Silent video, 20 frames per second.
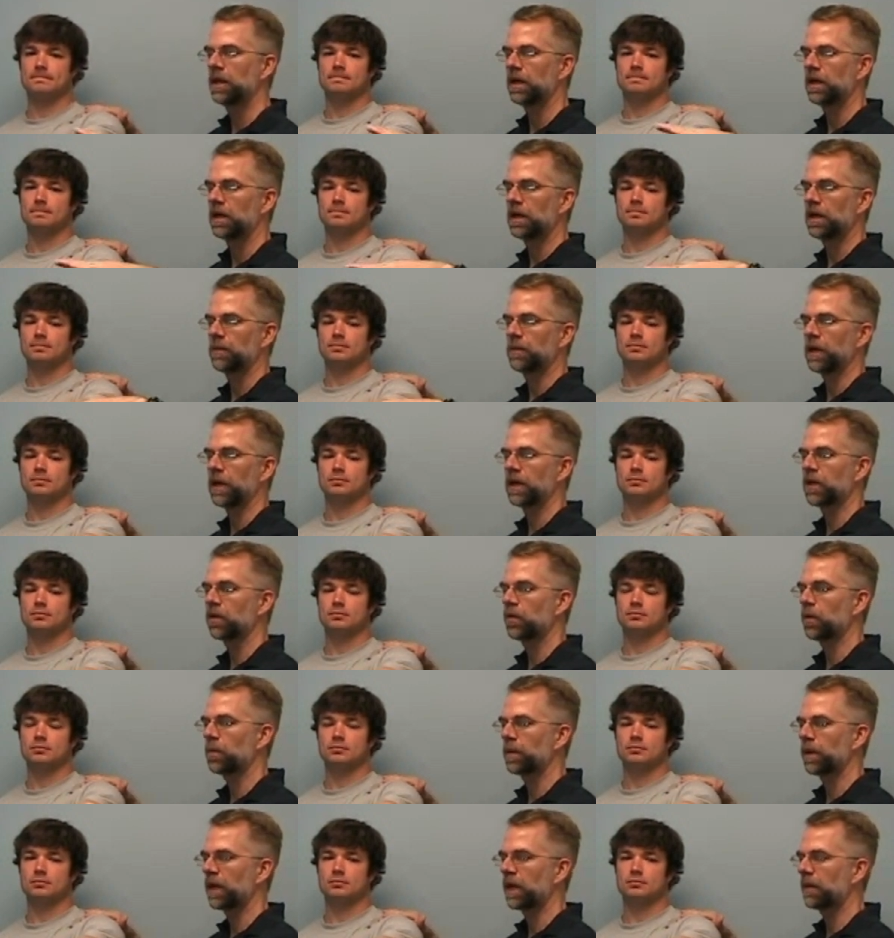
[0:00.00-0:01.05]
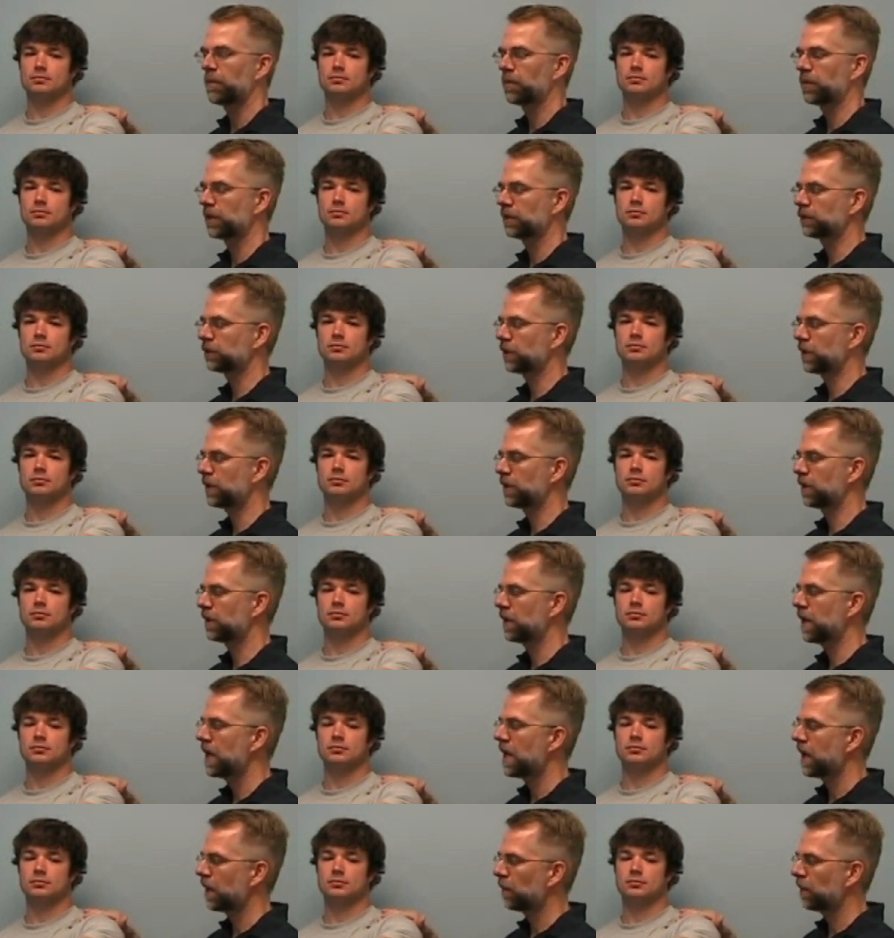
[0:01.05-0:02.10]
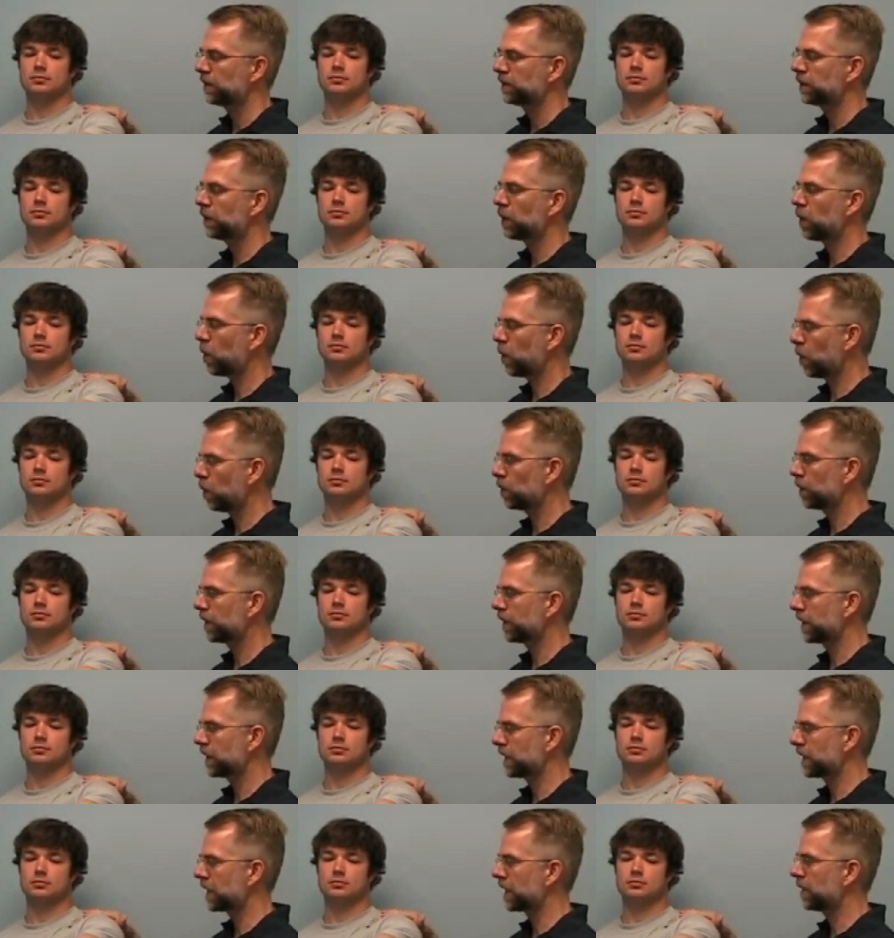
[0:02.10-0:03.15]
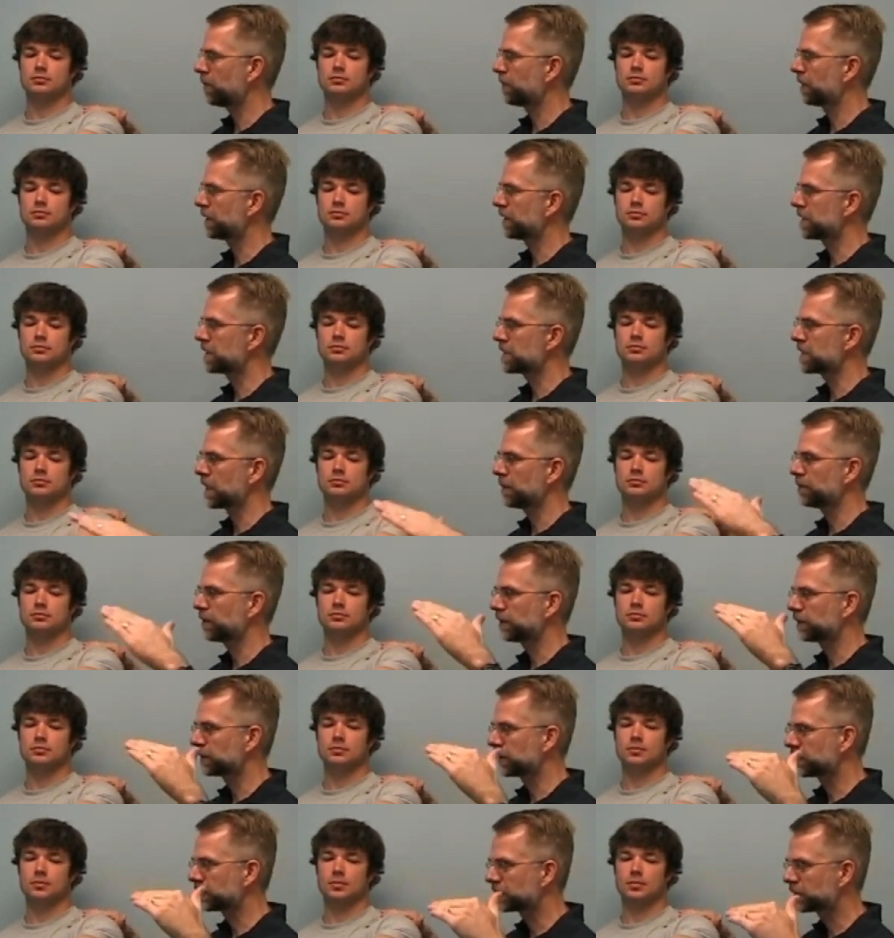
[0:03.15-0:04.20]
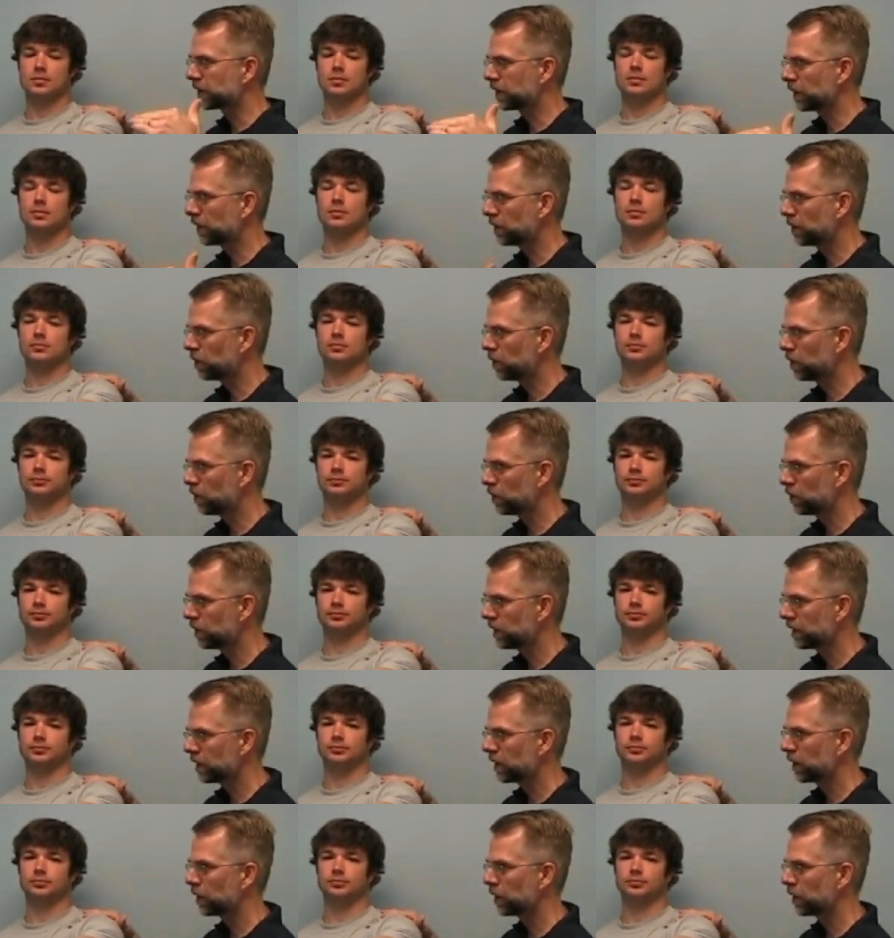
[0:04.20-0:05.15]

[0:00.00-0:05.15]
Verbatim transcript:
Speaker 1: Um, I'm going to apply pressure here. I want you to hold it again, but this time just slowly